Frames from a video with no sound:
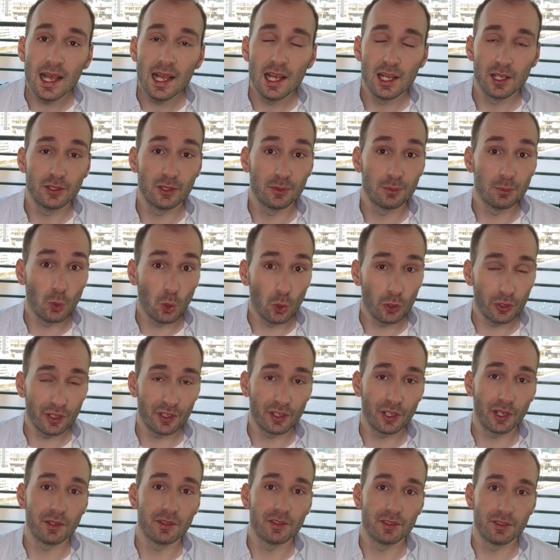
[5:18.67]
the more
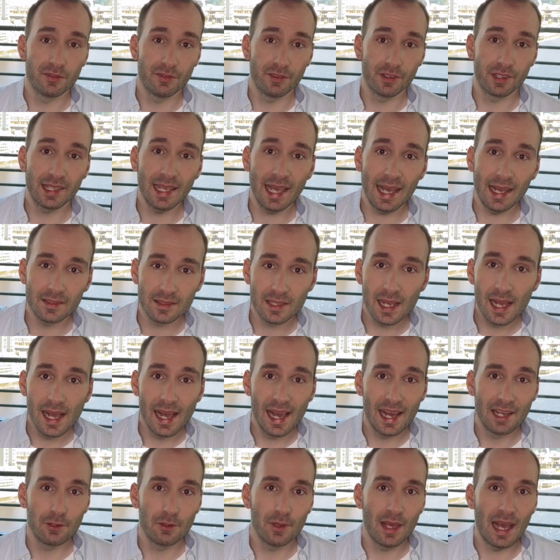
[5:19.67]
you're going to forget
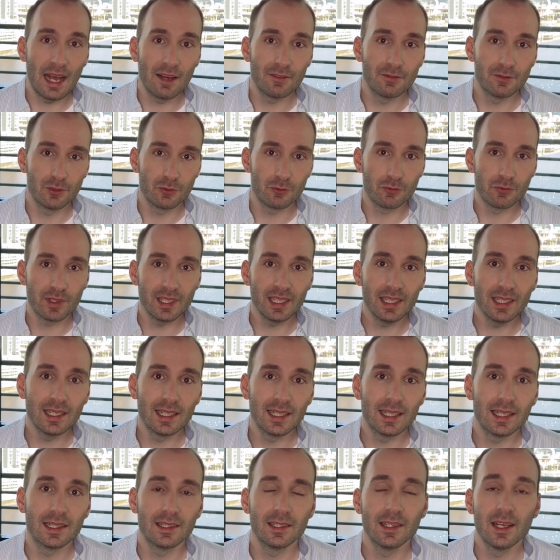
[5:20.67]
and you have to
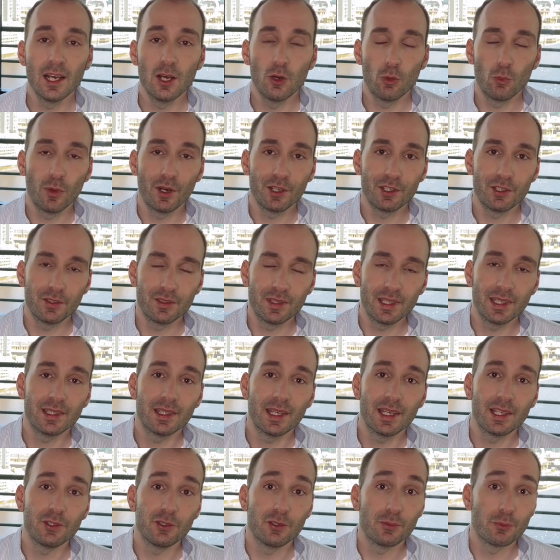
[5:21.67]
relearn what you did
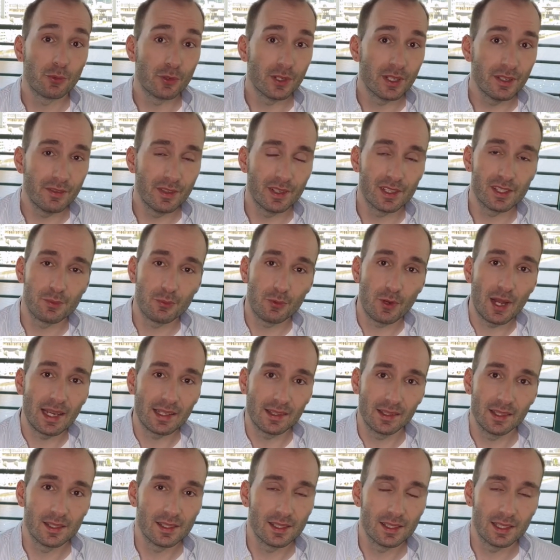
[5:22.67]
in your previous
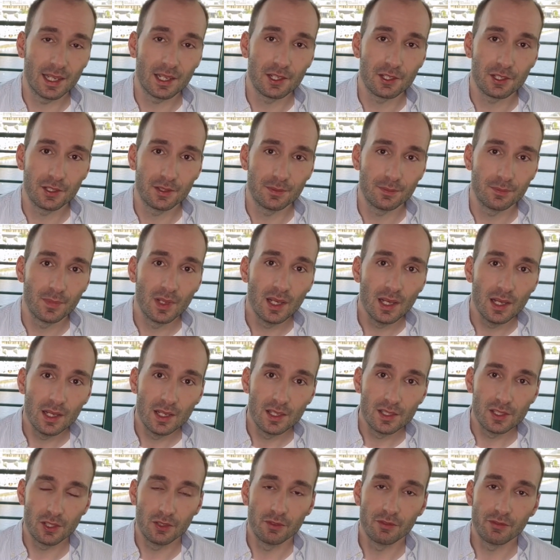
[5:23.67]
practice session.
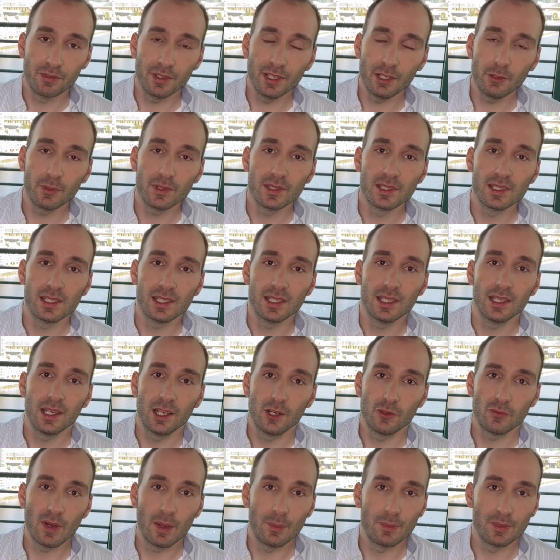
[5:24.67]
So frequency,
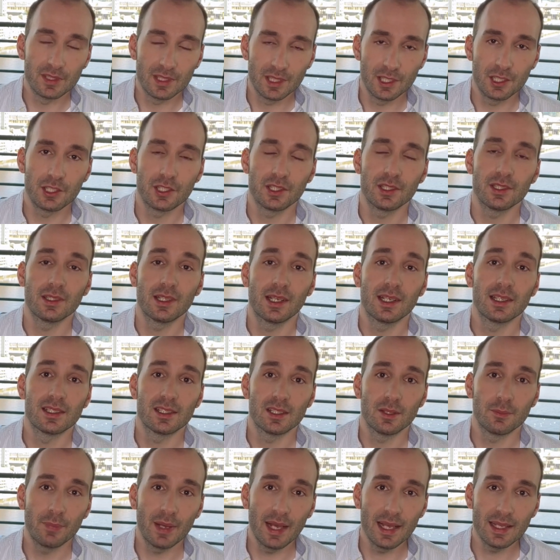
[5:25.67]
repetition
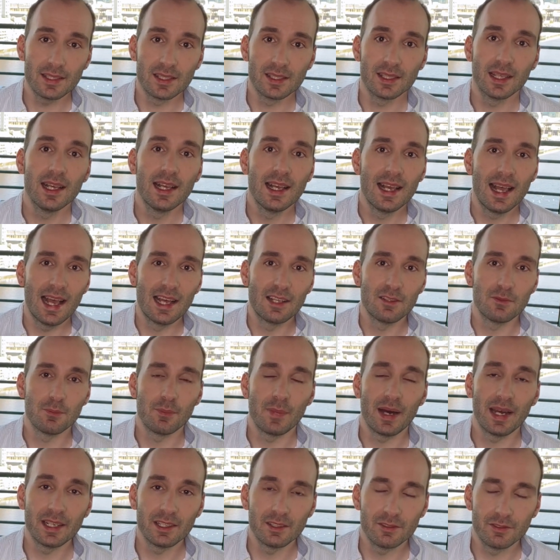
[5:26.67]
is the best, and
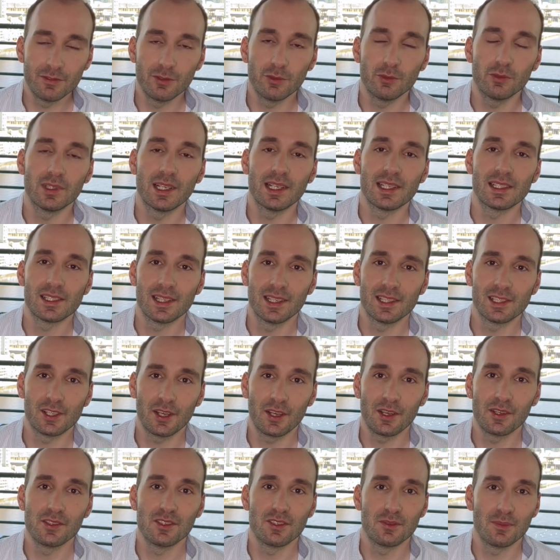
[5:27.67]
mindfulness is
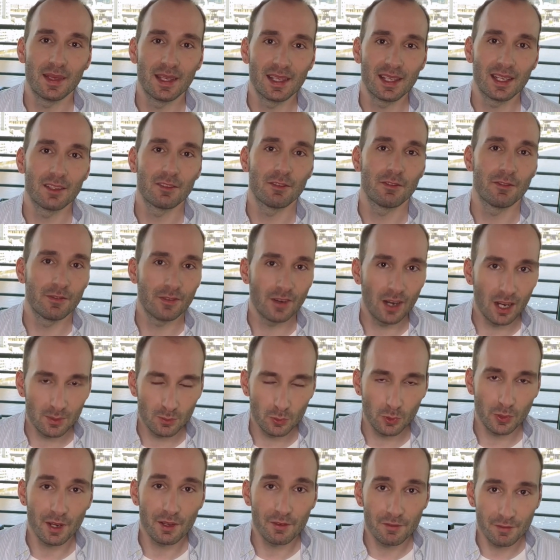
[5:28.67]
going to make it far
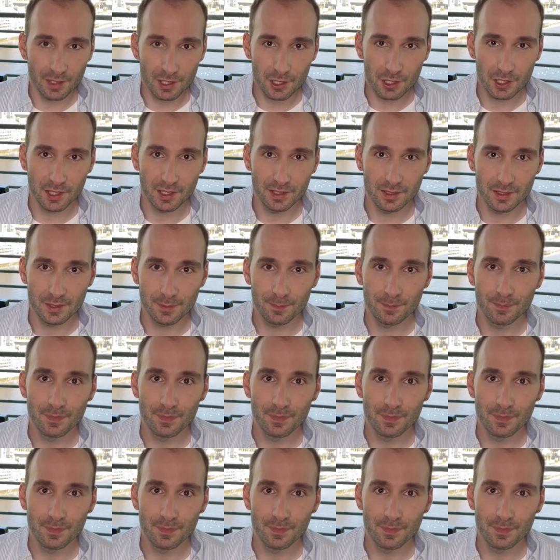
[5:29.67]
more efficient.